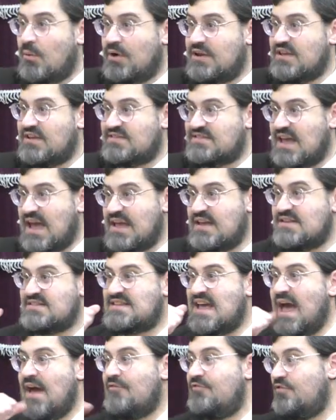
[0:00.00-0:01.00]
what do you say?
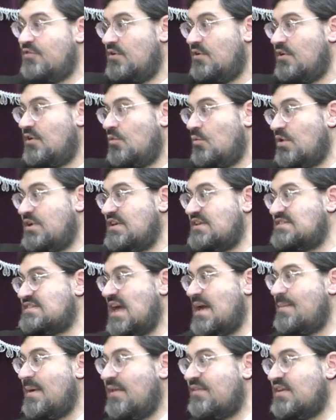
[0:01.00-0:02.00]
Zev, what do you
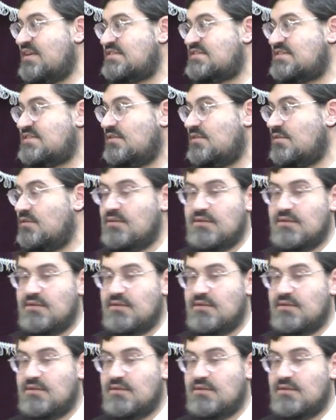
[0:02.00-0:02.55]
say about this?